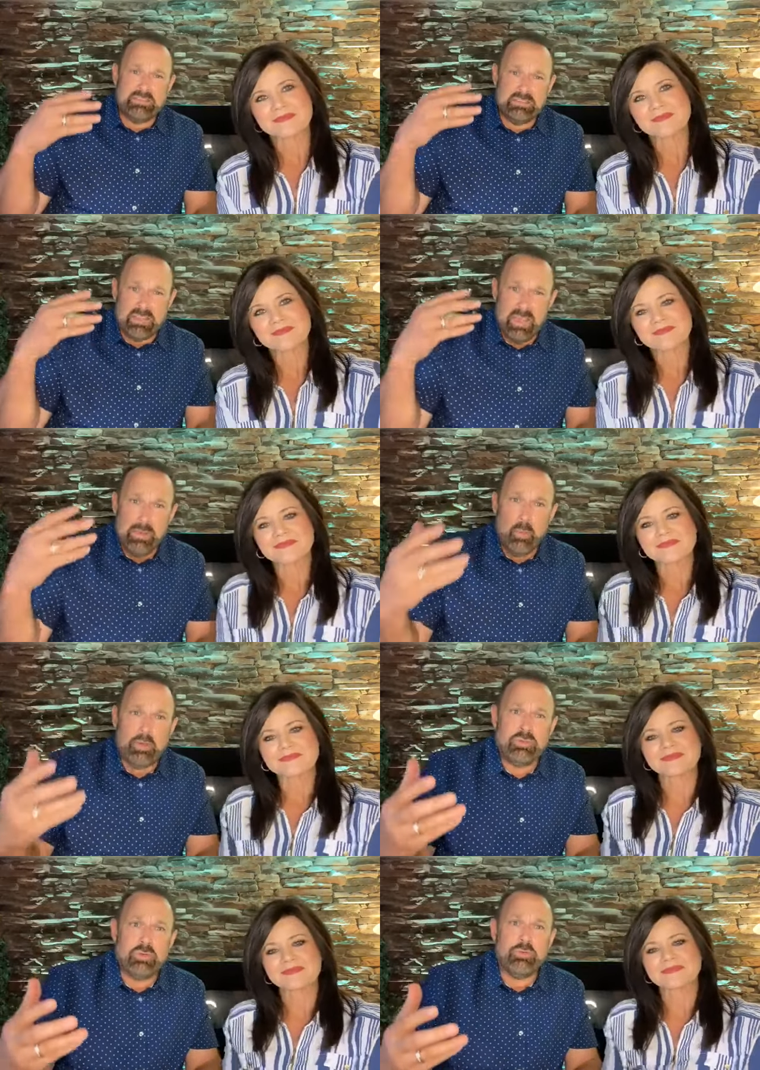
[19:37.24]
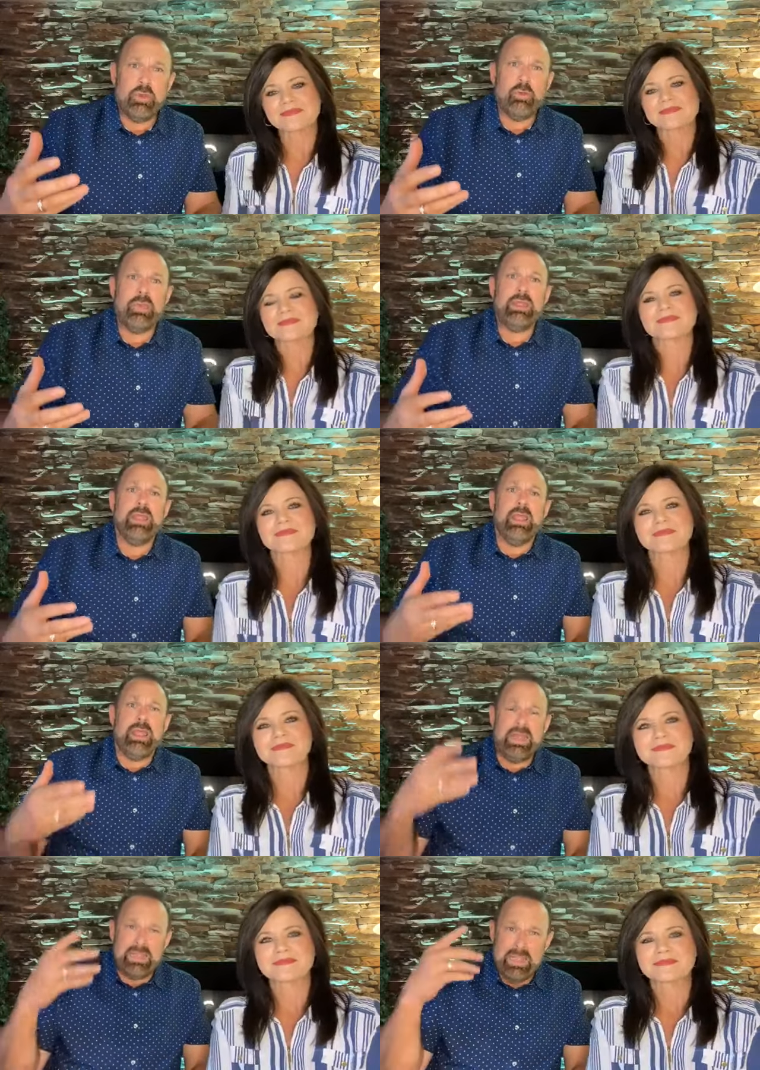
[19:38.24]
Speaker 1: He's seen what you're
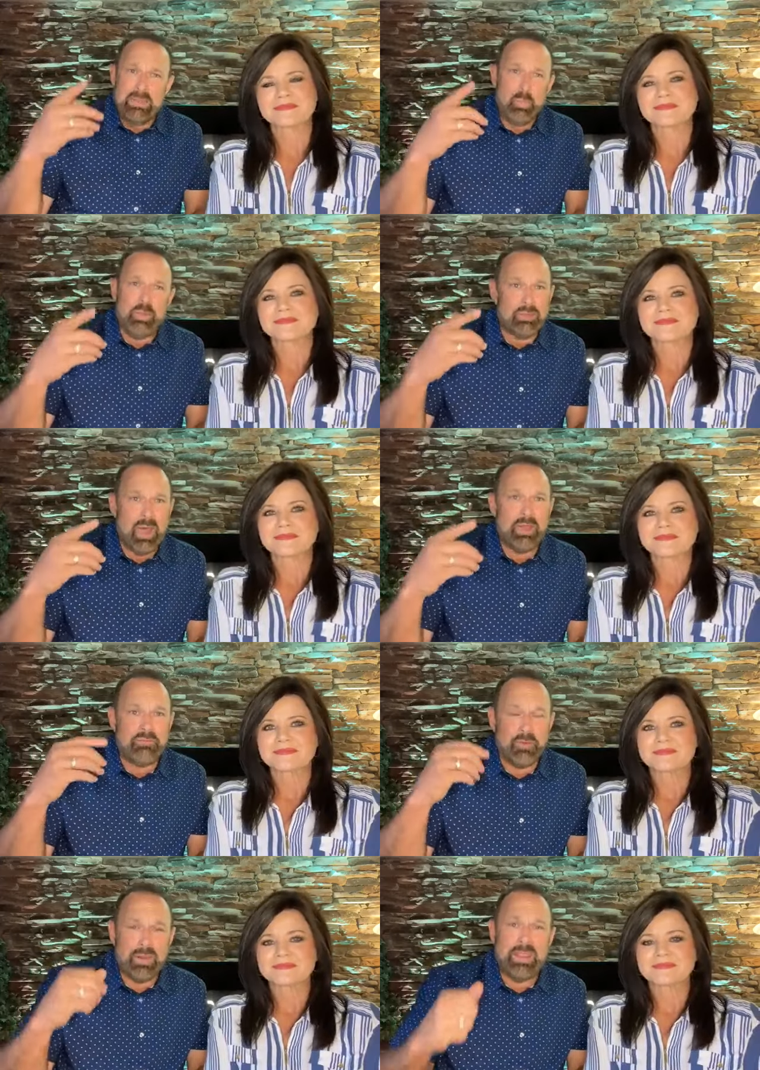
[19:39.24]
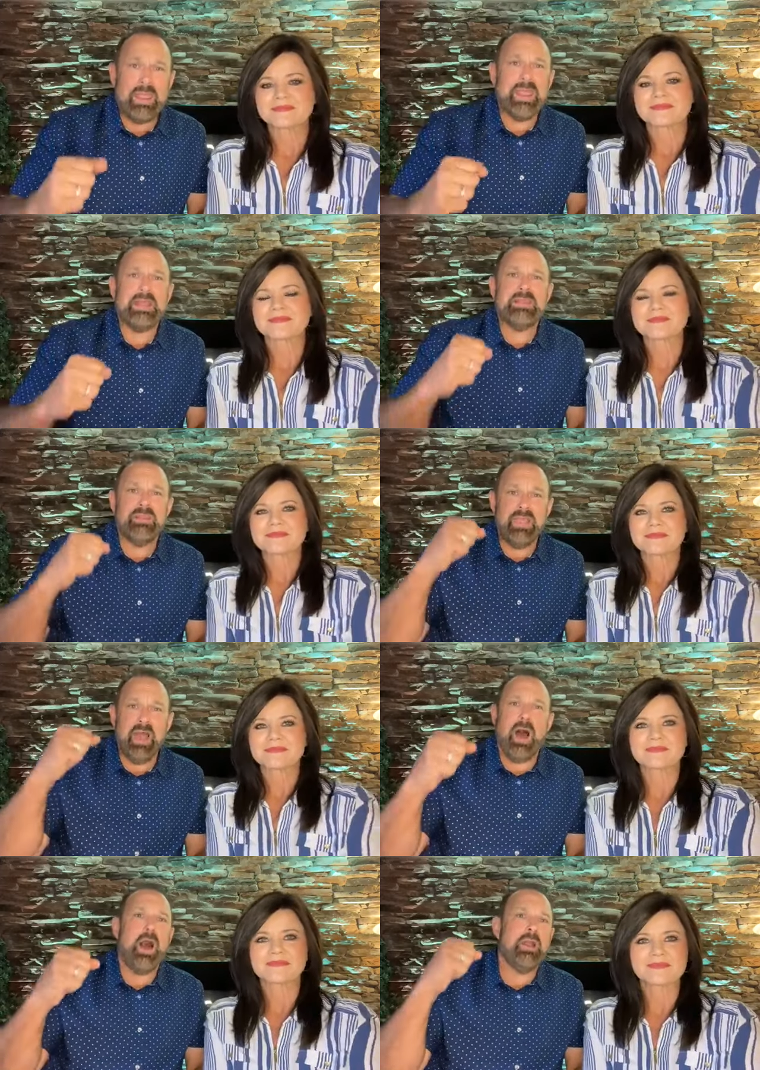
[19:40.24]
doing, and he will not
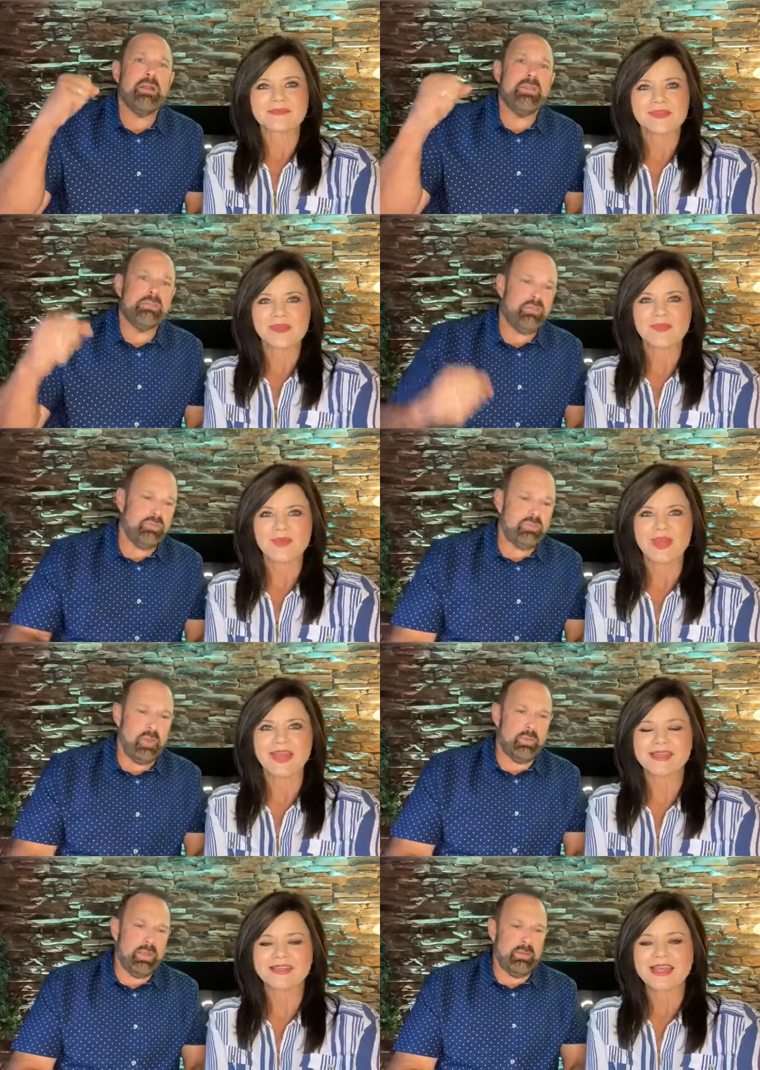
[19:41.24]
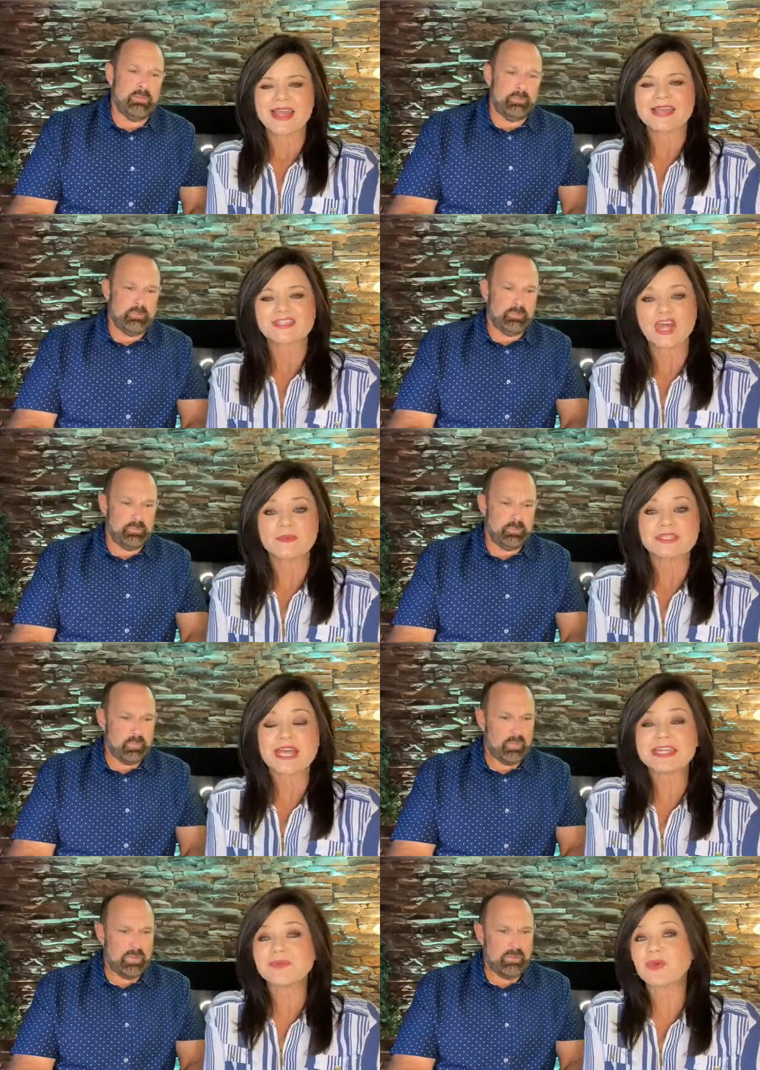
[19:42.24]
forget the honor that you've right. shown him.
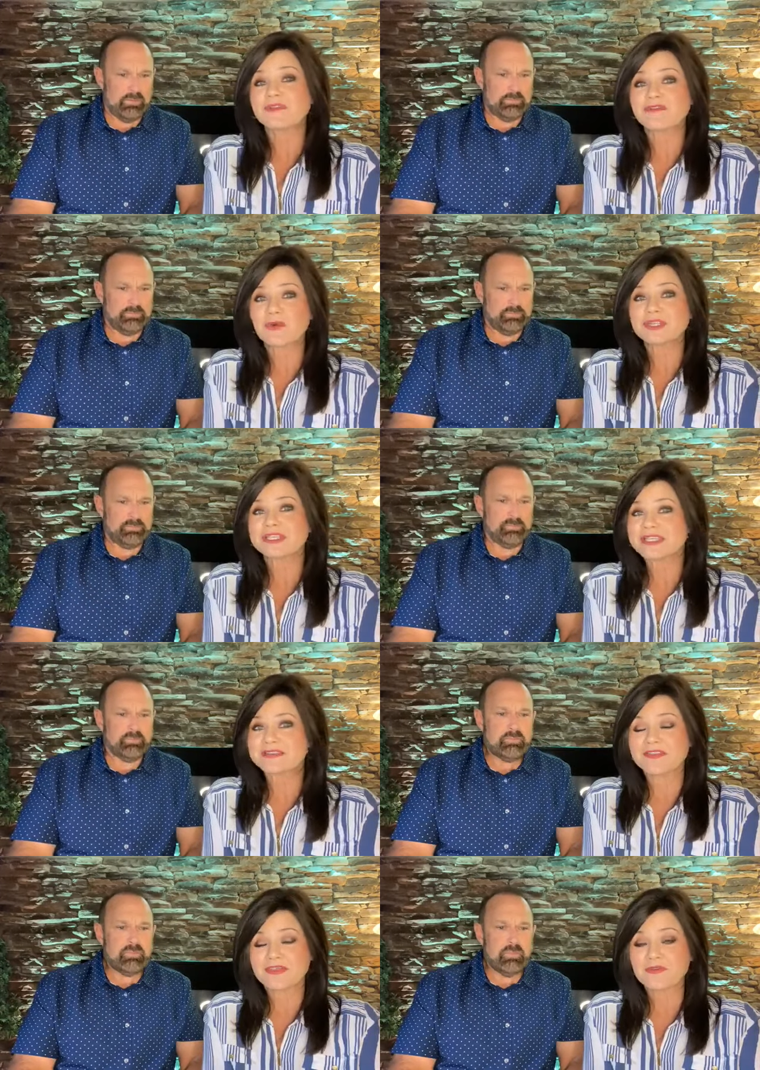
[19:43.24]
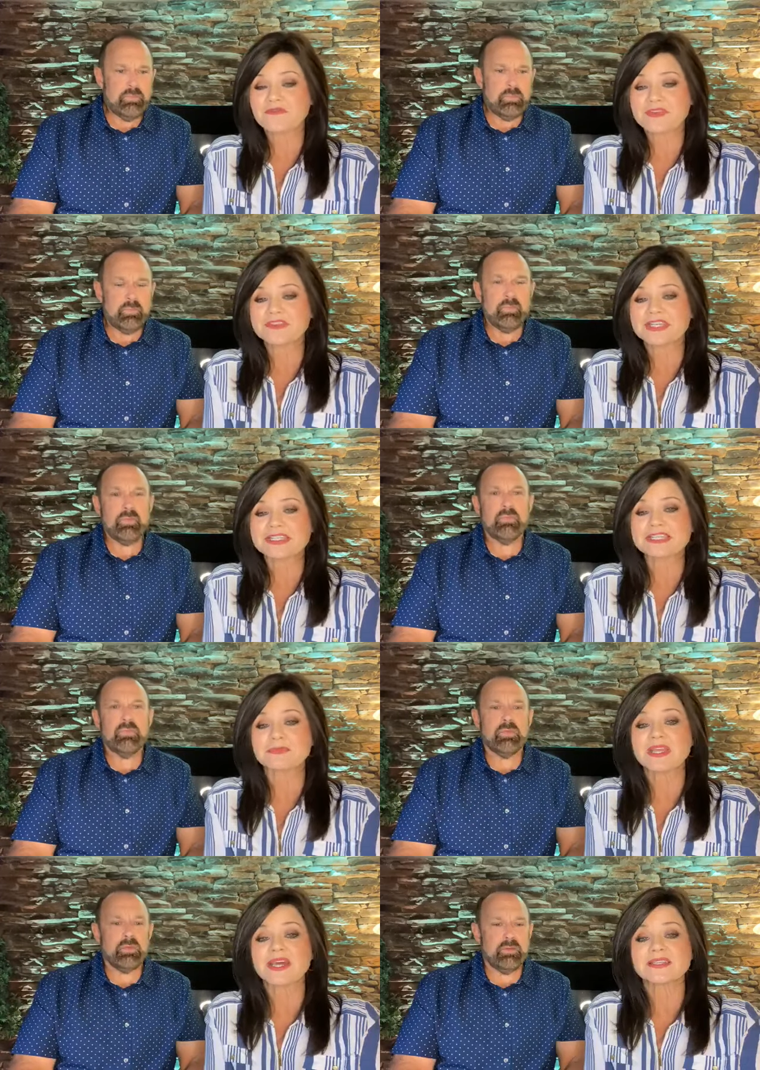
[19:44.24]
Speaker 2: Psalms 91, 14 and through
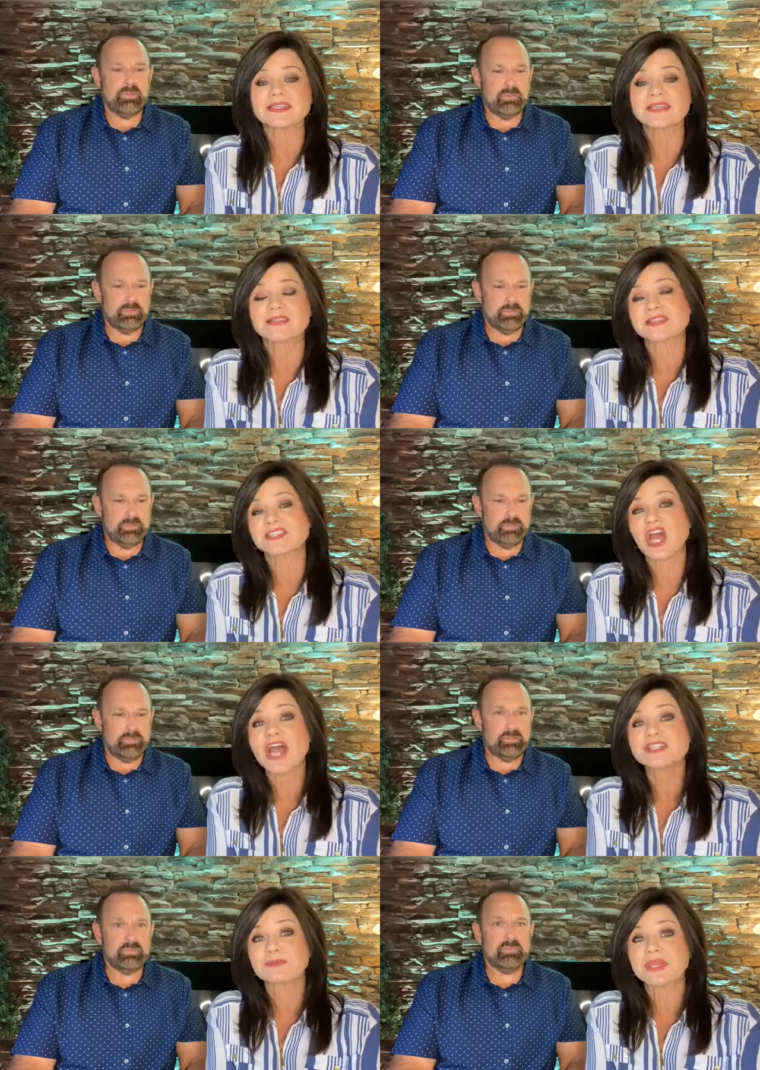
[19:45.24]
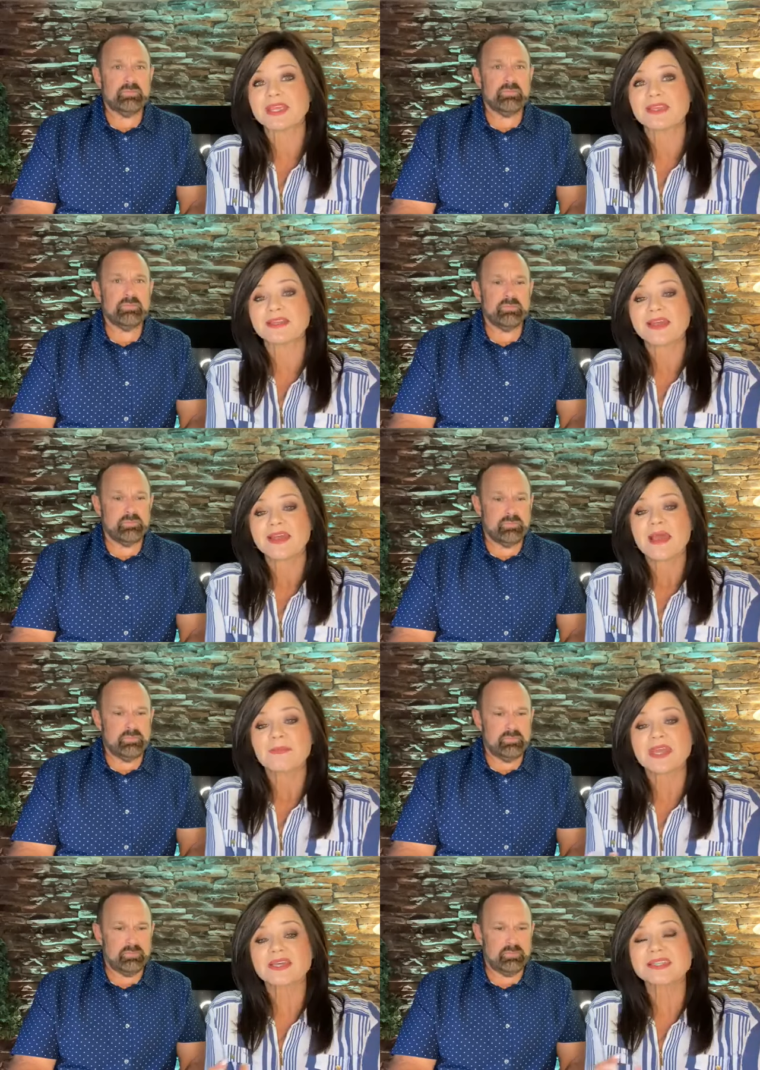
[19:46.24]
15 says, Because this is God speaking,
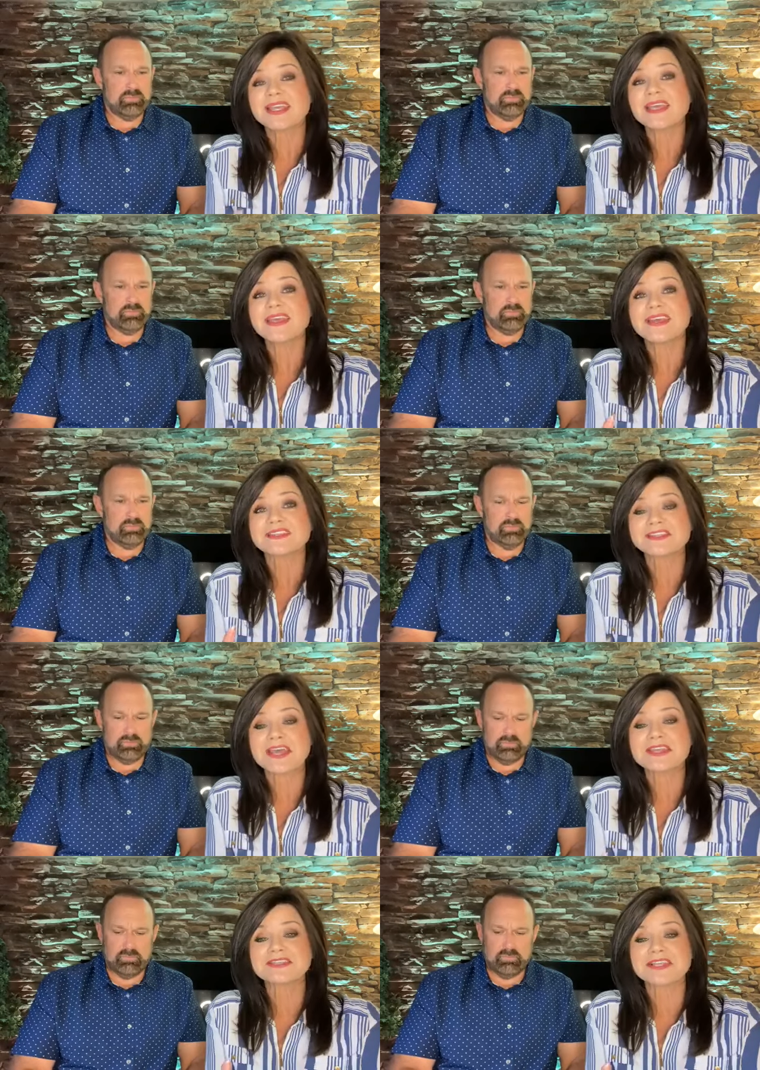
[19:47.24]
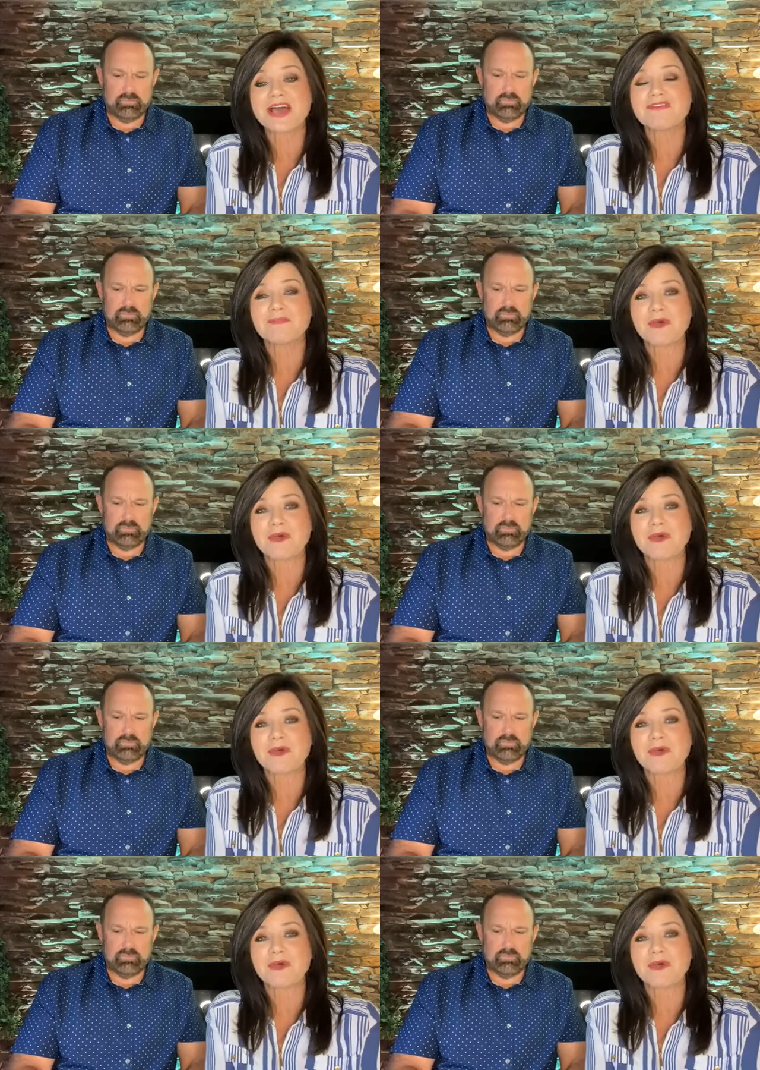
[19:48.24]
because he has set his